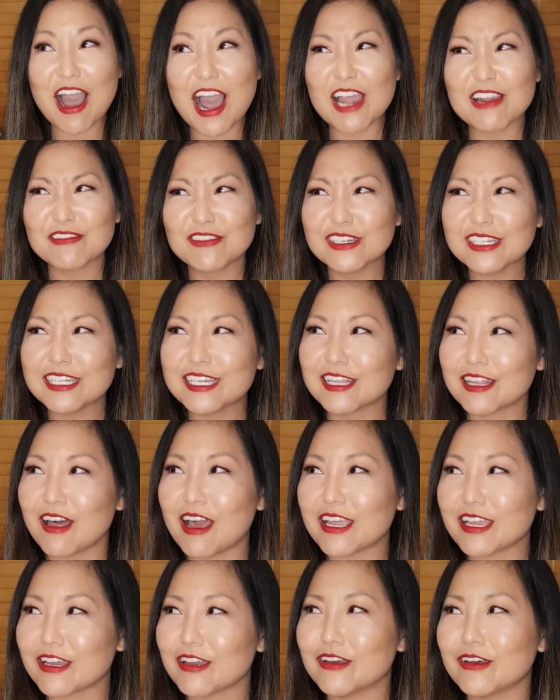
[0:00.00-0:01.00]
I really
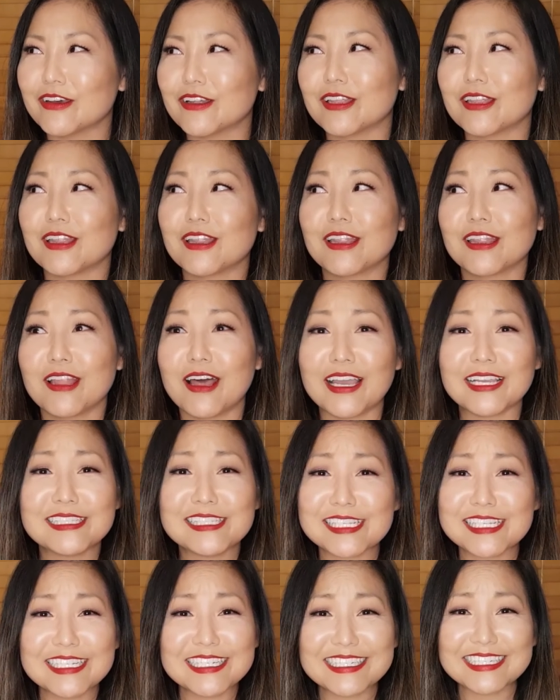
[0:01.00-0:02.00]
like her
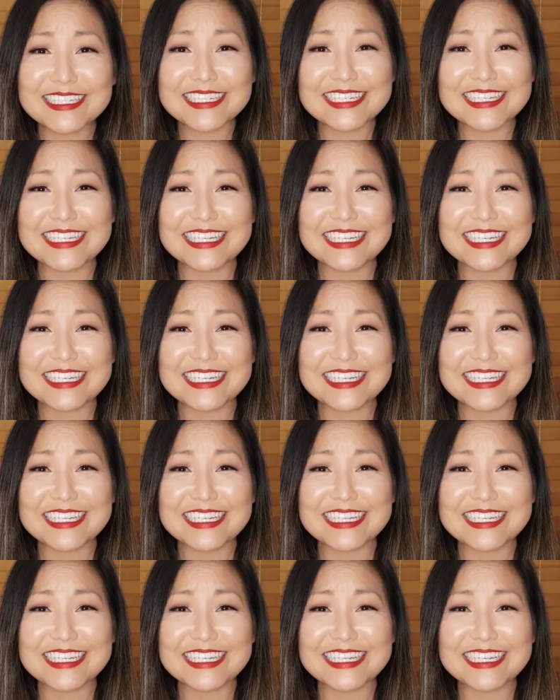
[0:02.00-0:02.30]
lighting